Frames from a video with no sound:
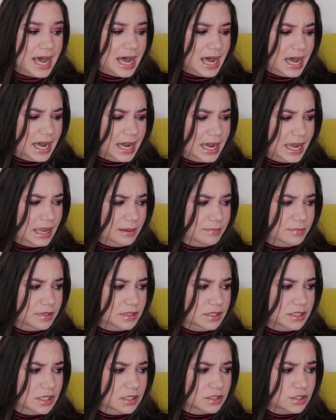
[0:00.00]
I'm
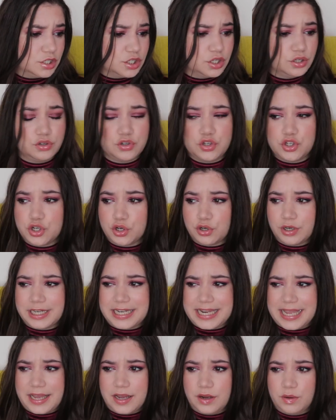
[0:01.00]
not too sure
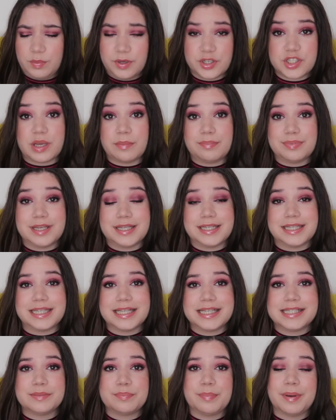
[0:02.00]
now which update it
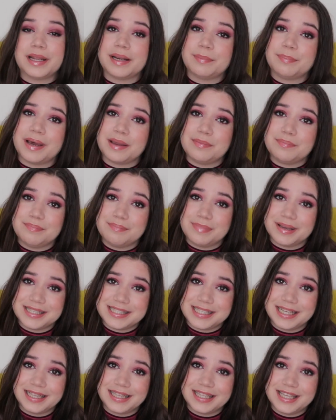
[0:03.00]
is, but I'm
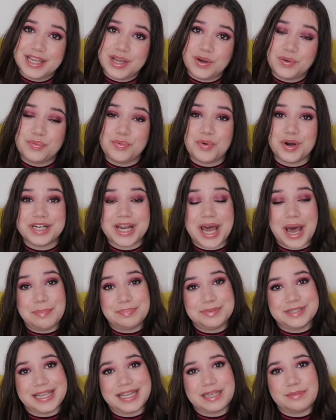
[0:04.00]
basically one
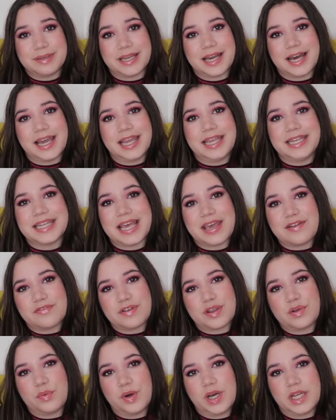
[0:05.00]
update behind
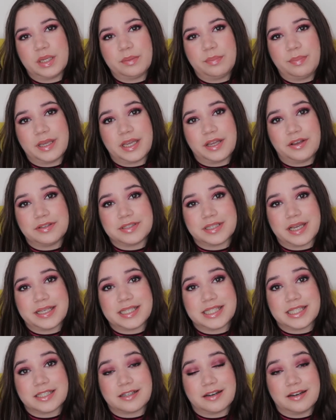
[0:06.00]
everyone because I
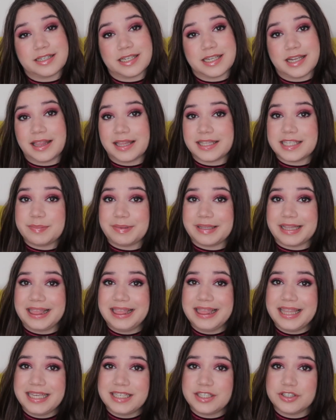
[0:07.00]
started a little bit
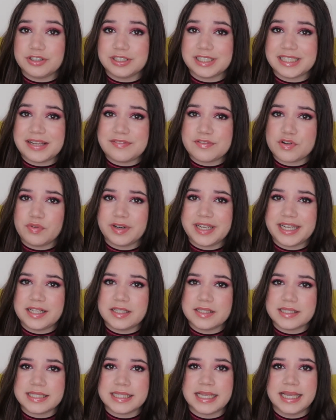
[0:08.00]
later than everyone
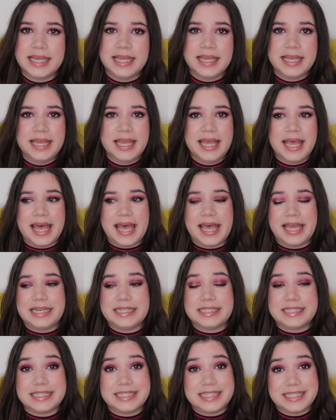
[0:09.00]
else.
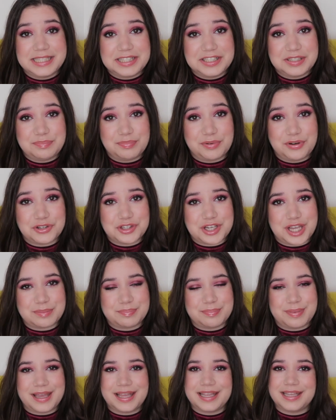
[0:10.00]
And this is a
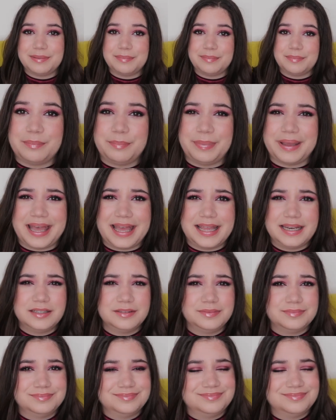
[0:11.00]
project pen.